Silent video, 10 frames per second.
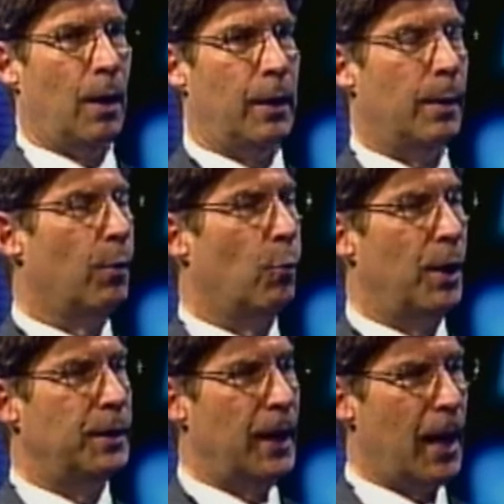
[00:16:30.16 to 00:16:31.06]
Number
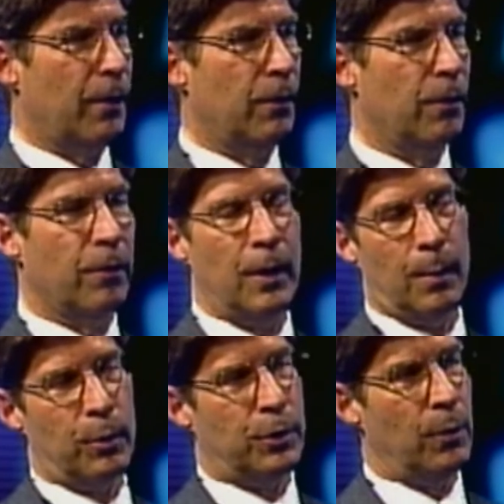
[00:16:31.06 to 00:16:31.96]
one, taxes, and
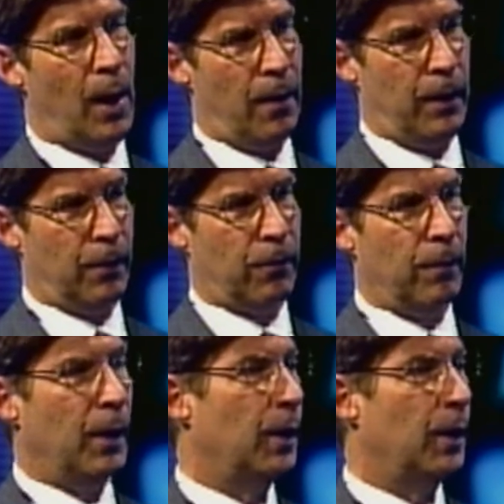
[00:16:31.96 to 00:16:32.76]
number two, ethics.